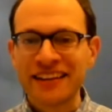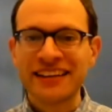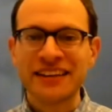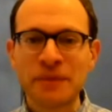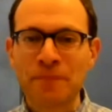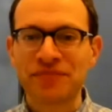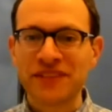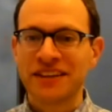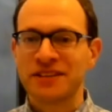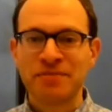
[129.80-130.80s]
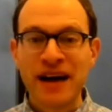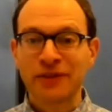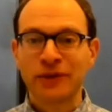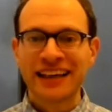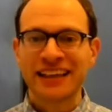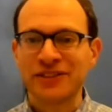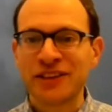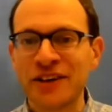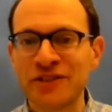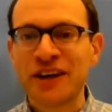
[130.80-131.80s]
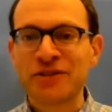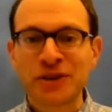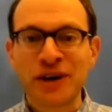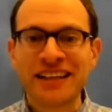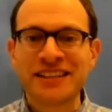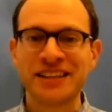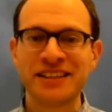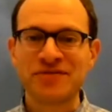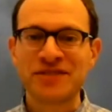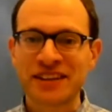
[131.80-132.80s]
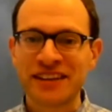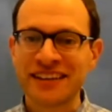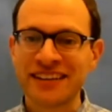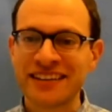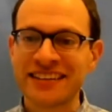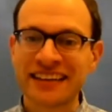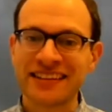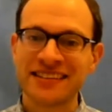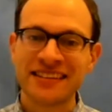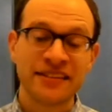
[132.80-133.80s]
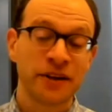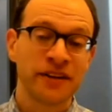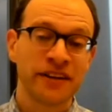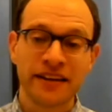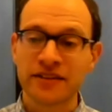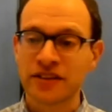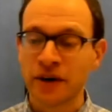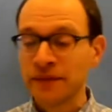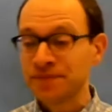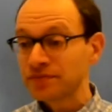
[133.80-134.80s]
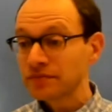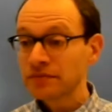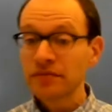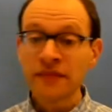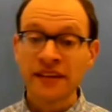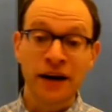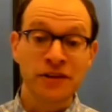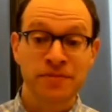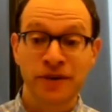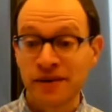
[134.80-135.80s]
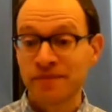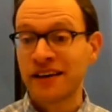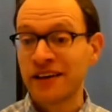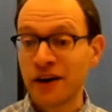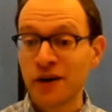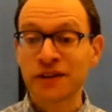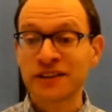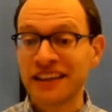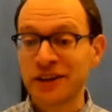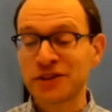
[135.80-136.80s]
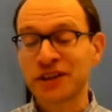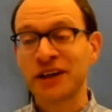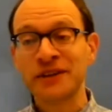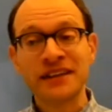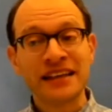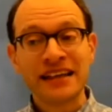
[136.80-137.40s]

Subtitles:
the bandwagon of trying to detect the disease early." And so that was over 10 years ago.